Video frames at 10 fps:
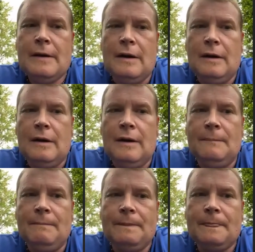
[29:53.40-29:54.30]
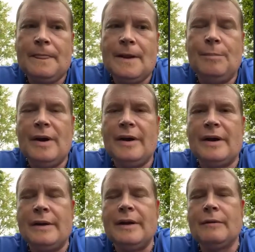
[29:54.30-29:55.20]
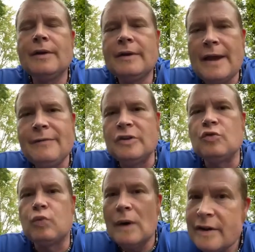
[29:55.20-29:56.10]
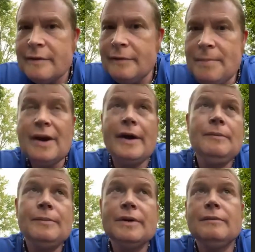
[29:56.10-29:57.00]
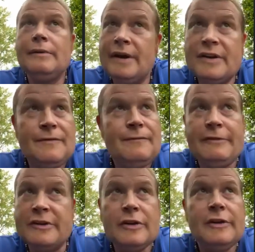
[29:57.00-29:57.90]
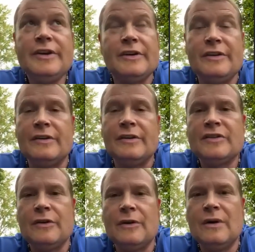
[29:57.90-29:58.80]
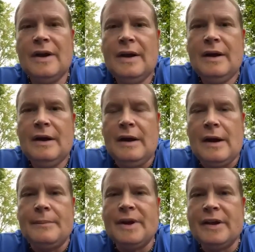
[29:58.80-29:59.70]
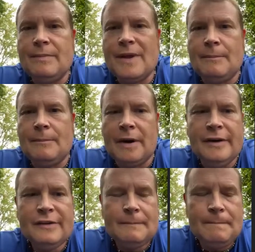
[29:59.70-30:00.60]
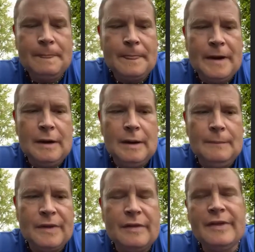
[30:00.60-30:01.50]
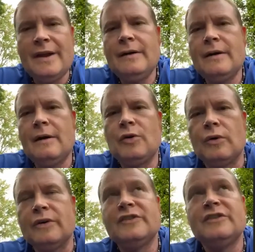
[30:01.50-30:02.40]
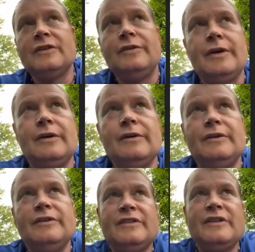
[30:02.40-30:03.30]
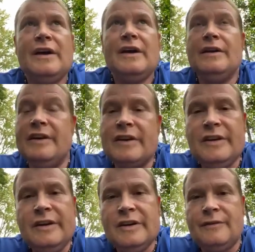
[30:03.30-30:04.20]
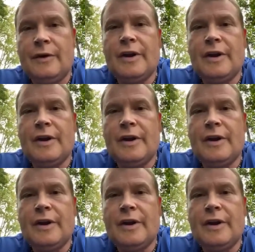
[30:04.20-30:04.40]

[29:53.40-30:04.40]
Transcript: But caffeine's relatively benign, but it is physically addicting. So, I mean, keep that in mind. Then, of course, there's nicotine is a very